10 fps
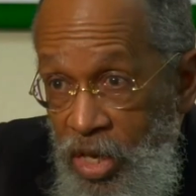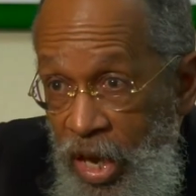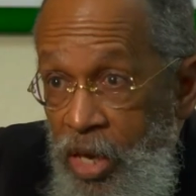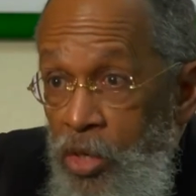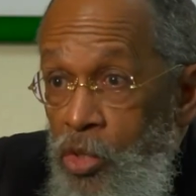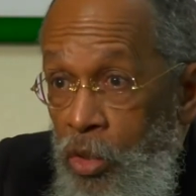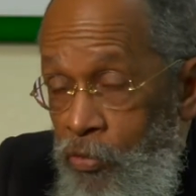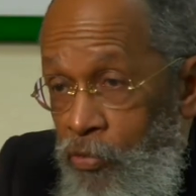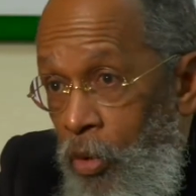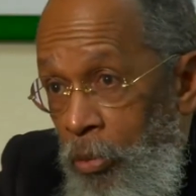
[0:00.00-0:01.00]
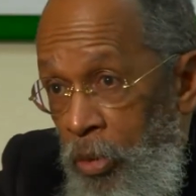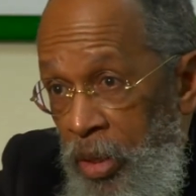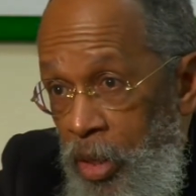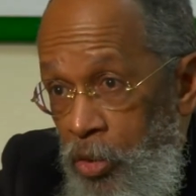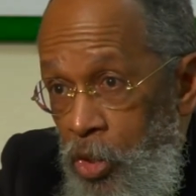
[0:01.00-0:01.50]
get into the formal
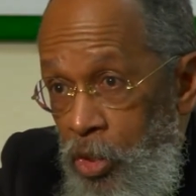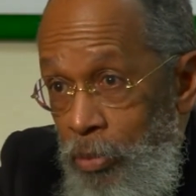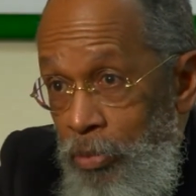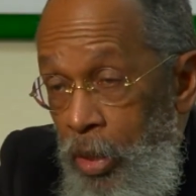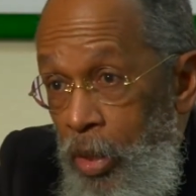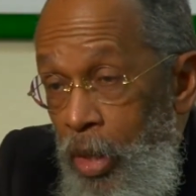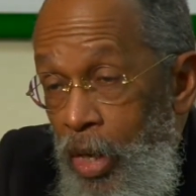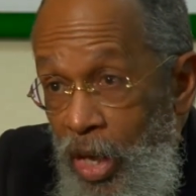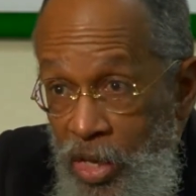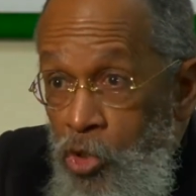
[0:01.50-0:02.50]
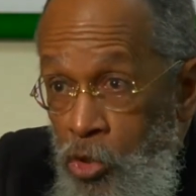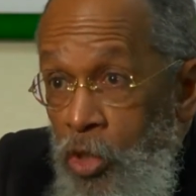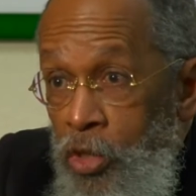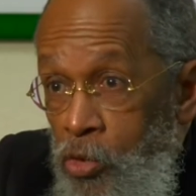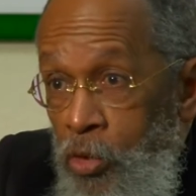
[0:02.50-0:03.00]
mental health system, and that's
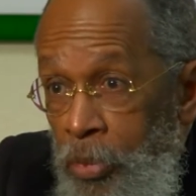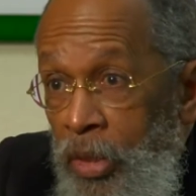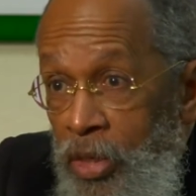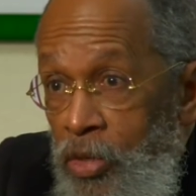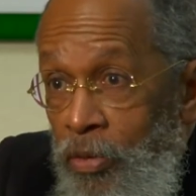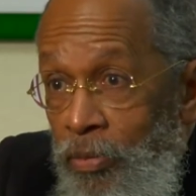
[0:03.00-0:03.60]
usually through the police.